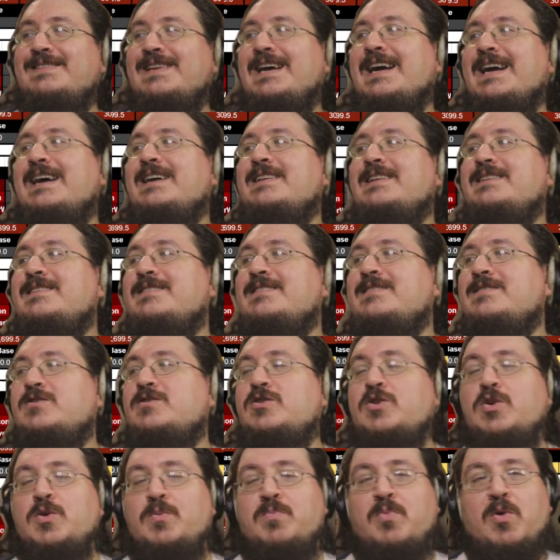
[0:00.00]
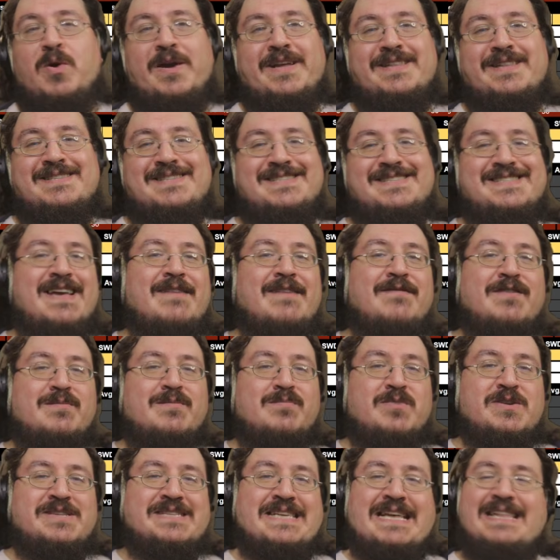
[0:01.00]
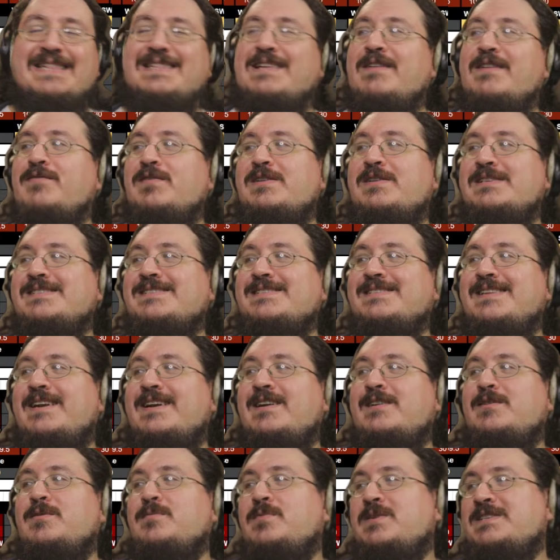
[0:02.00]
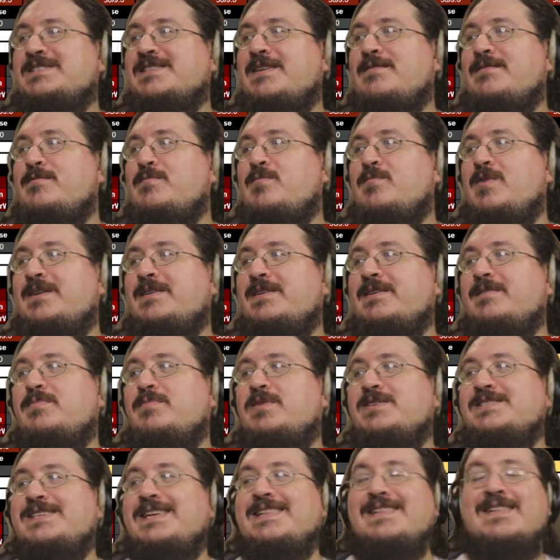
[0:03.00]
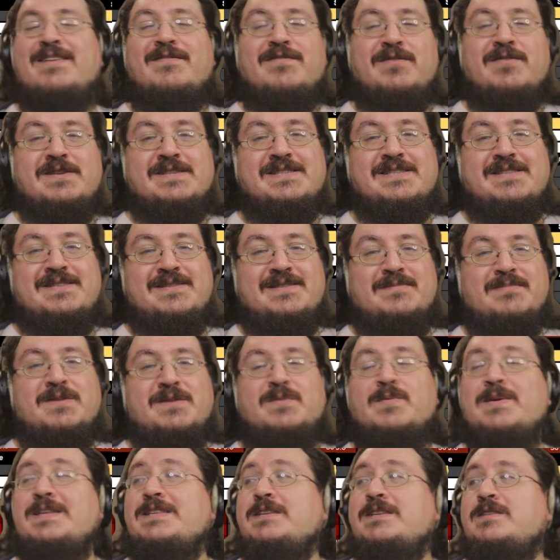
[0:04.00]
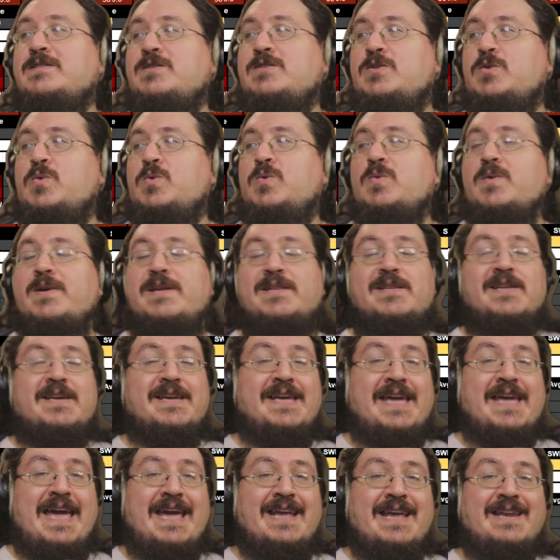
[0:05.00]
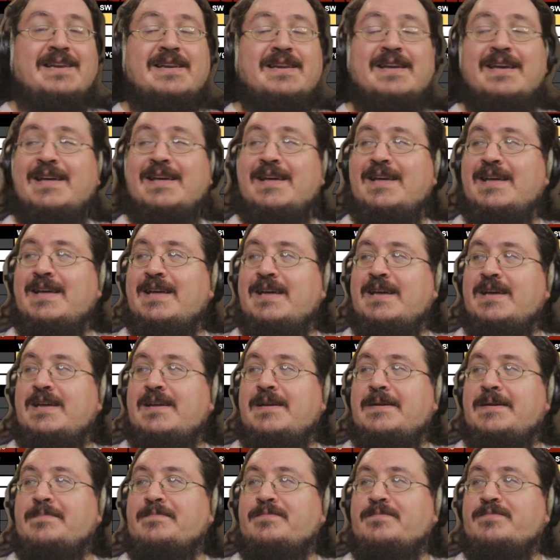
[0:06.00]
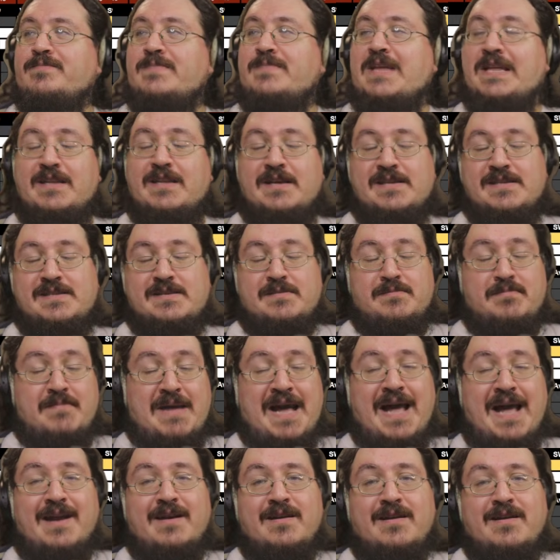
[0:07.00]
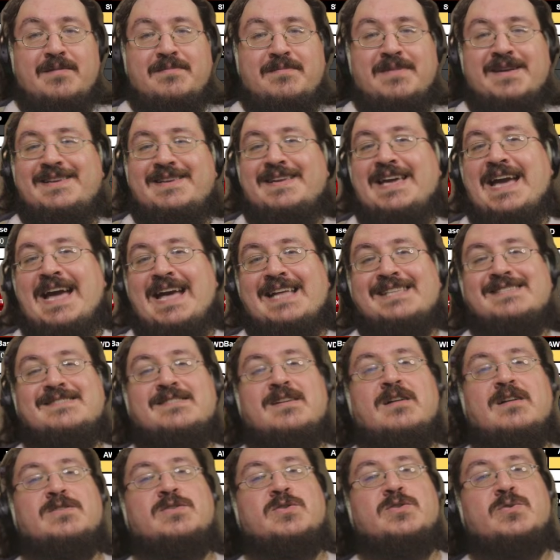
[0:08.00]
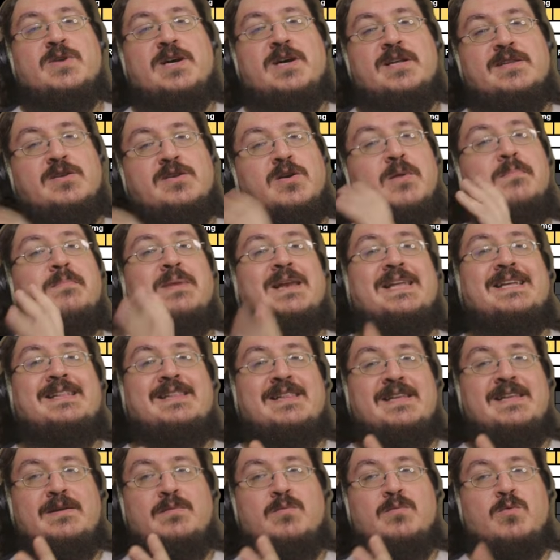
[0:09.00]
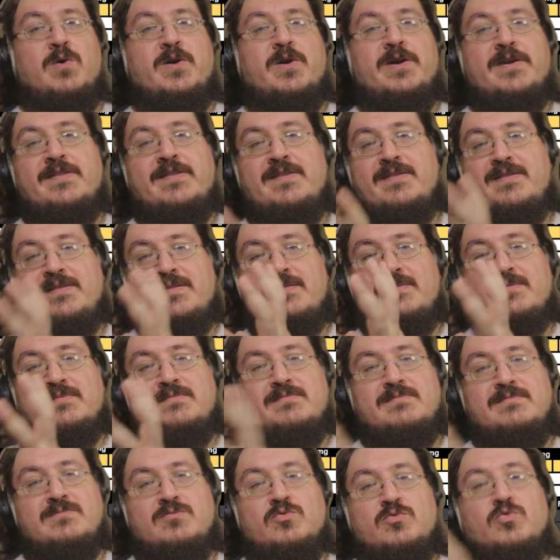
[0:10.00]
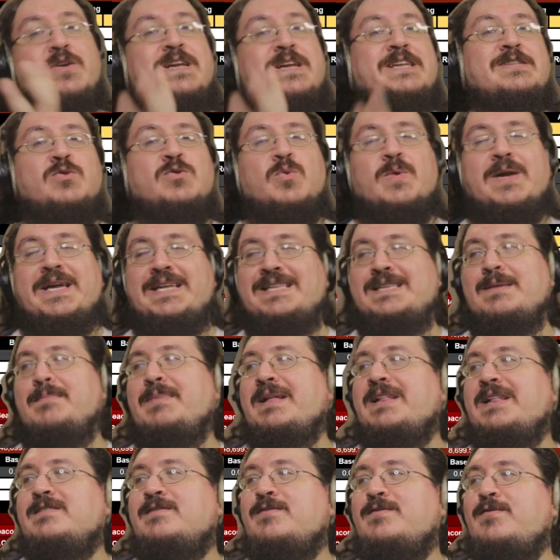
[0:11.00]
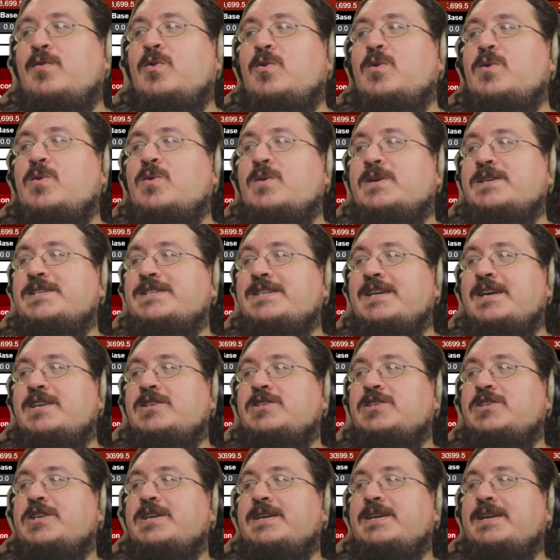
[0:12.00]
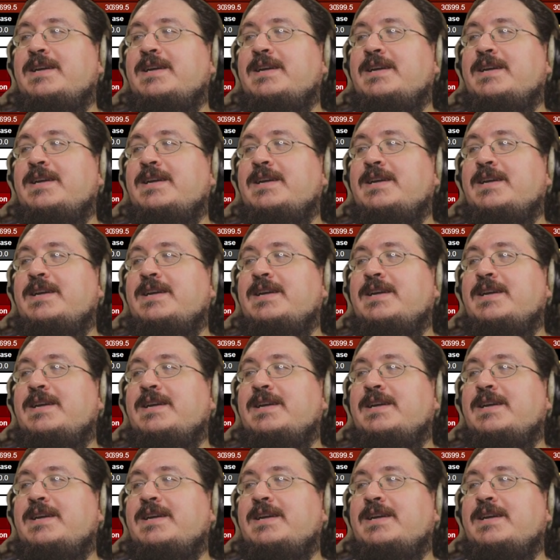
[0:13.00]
2.7% difference there, 2.71% difference between the two in the game. That does matter, but it's also not completely worth redoing the build for or such.